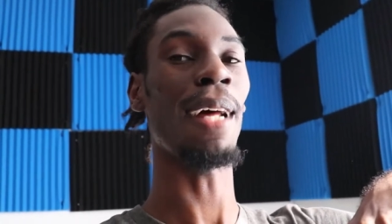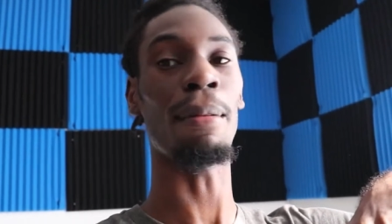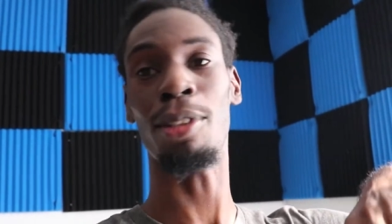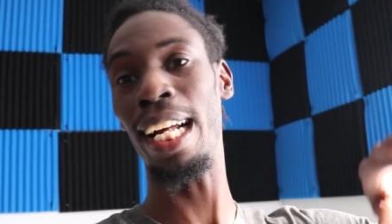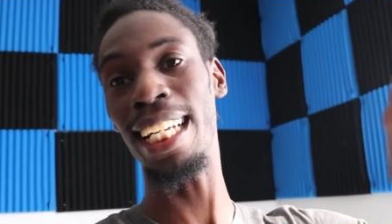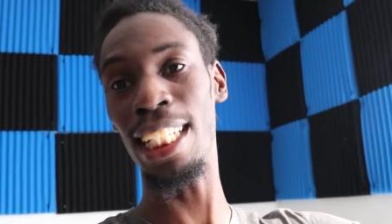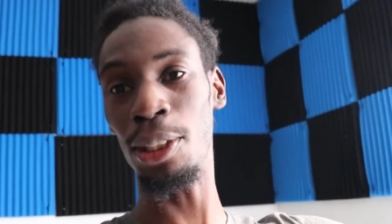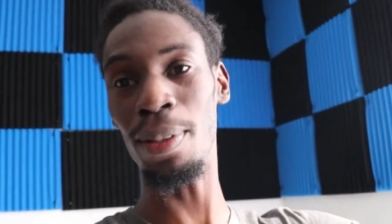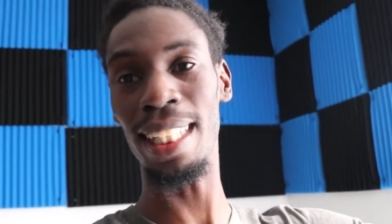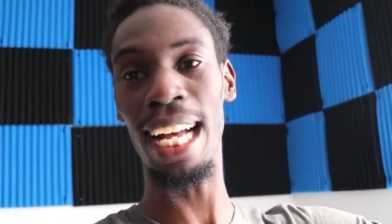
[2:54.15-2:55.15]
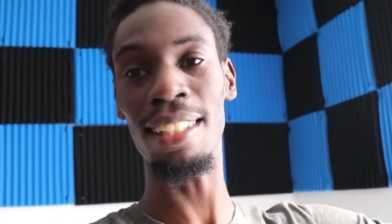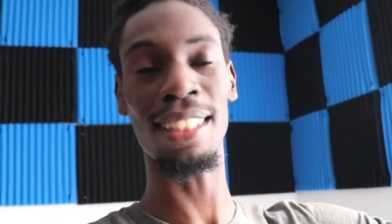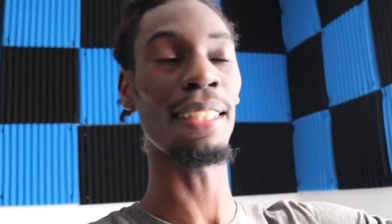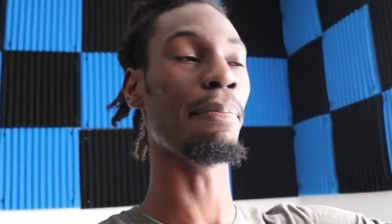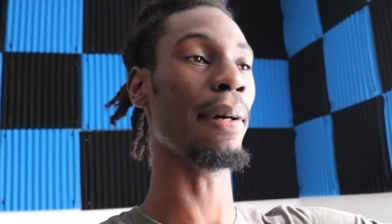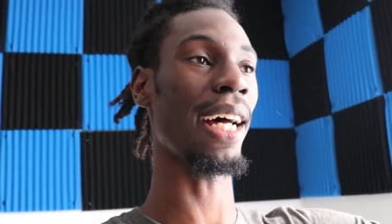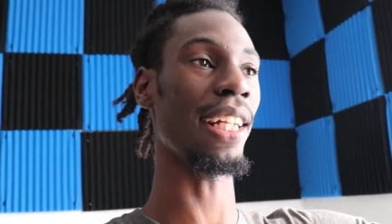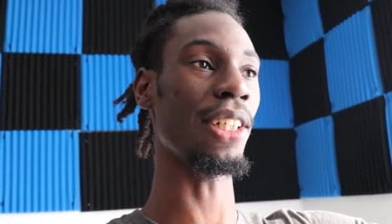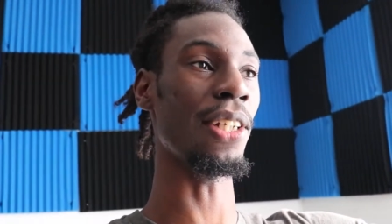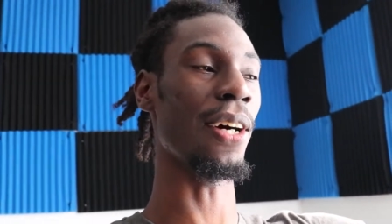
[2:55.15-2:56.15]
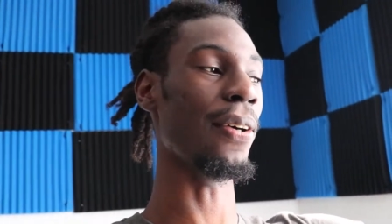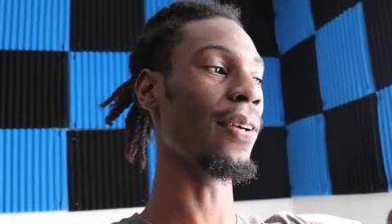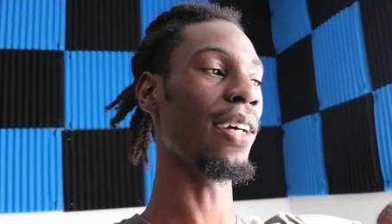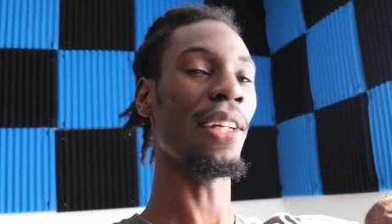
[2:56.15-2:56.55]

I'm trying to get to 1,000, but you know,